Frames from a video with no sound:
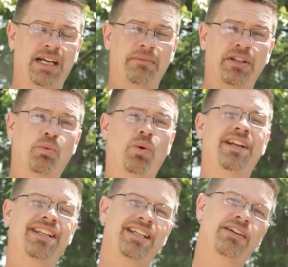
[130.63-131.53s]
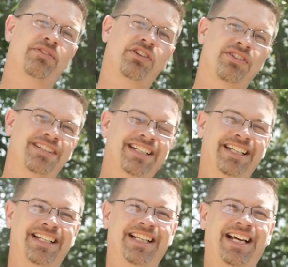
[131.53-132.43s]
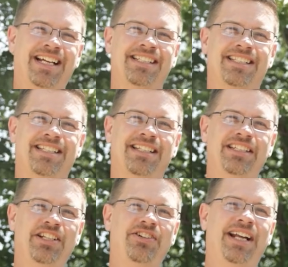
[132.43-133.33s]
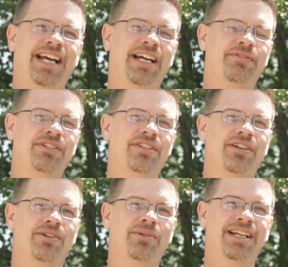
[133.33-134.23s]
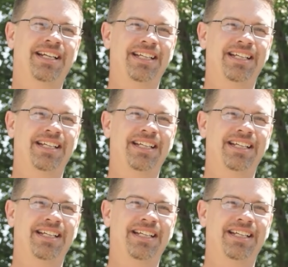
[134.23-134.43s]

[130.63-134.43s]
But the one thing that I've learned in the last year and a half or so